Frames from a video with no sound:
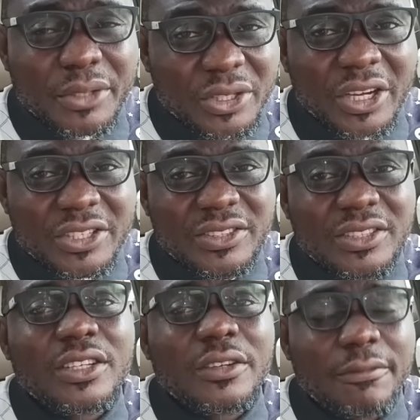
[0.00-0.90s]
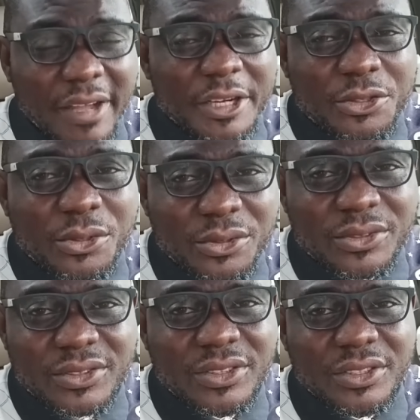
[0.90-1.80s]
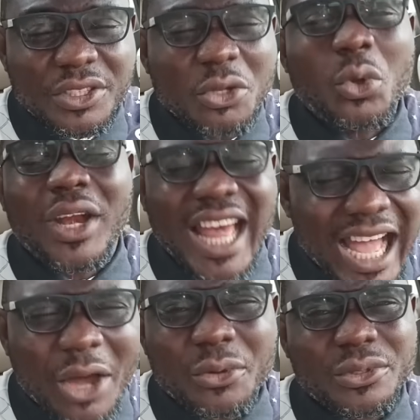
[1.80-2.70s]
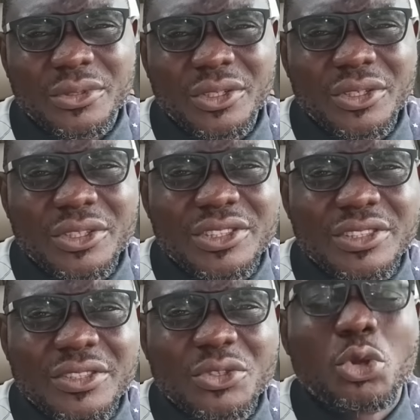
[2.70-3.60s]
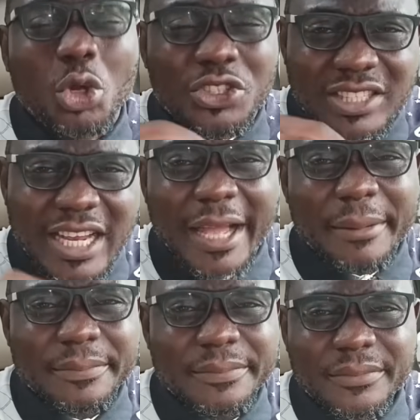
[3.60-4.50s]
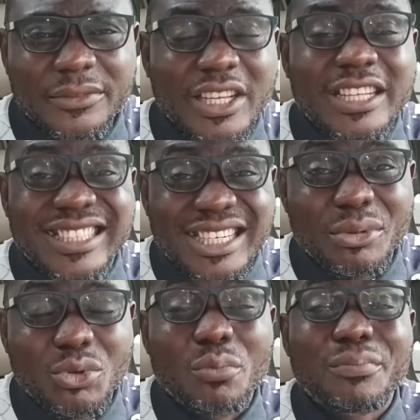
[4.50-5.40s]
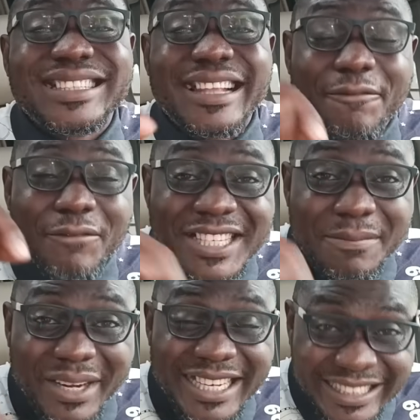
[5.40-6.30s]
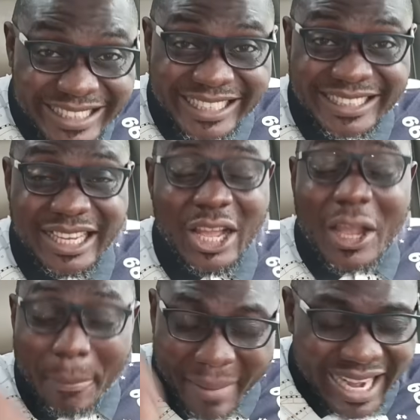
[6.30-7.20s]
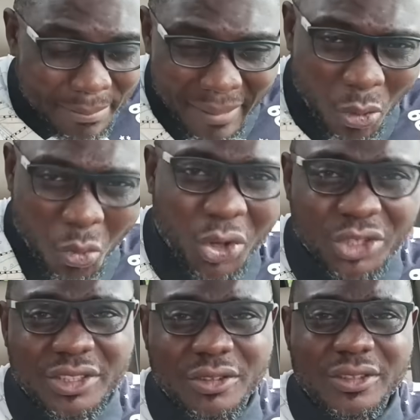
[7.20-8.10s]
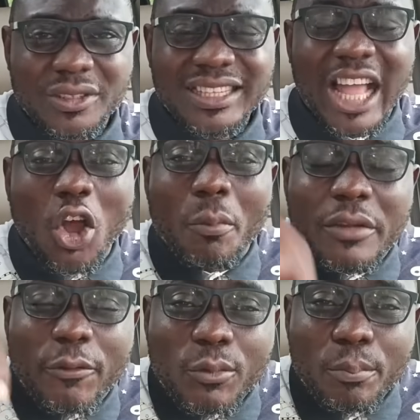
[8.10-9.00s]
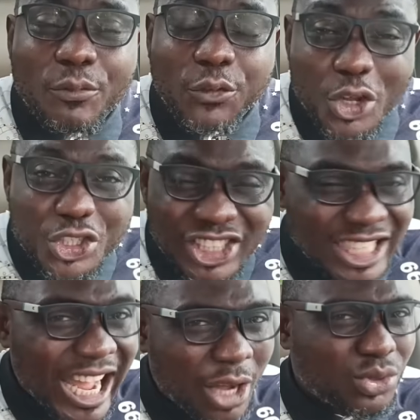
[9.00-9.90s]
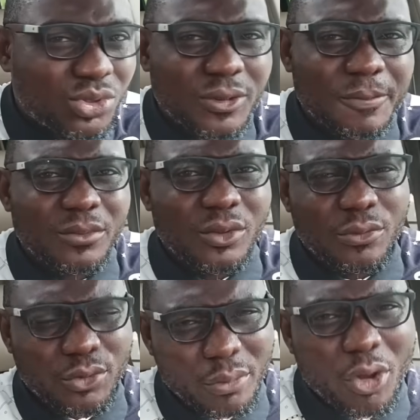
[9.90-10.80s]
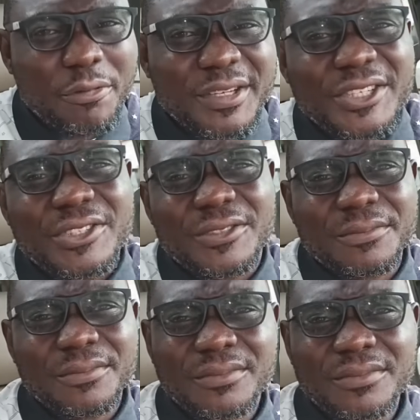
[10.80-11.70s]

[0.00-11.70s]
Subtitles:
Because very soon you go loud. You go see him. Say Tinubu will be the first president, mark my word, that will be flushed out from office.